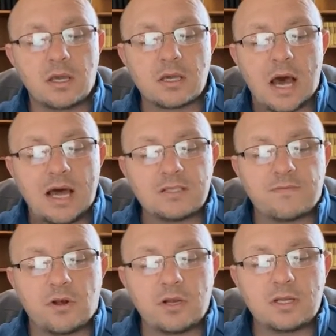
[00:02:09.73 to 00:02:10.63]
God's
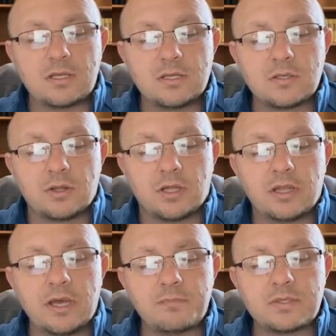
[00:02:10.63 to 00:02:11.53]
verdict is on the
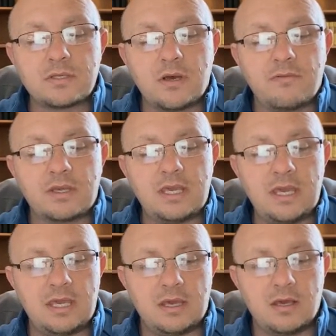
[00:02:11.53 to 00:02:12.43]
lips of a
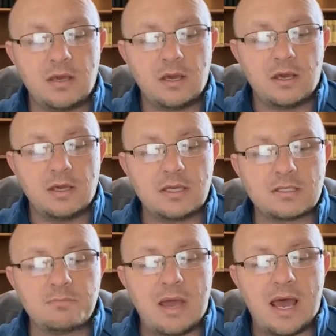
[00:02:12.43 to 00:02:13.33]
king.
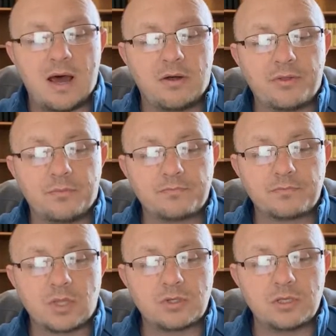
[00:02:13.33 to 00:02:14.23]
His mouth
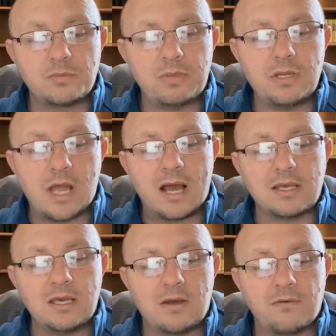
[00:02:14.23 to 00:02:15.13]
should not
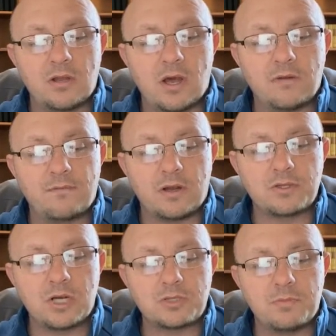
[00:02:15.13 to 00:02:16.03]
give an unfair
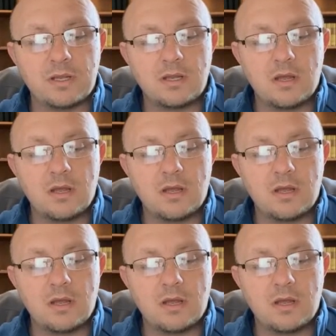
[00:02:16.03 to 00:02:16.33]
judgment.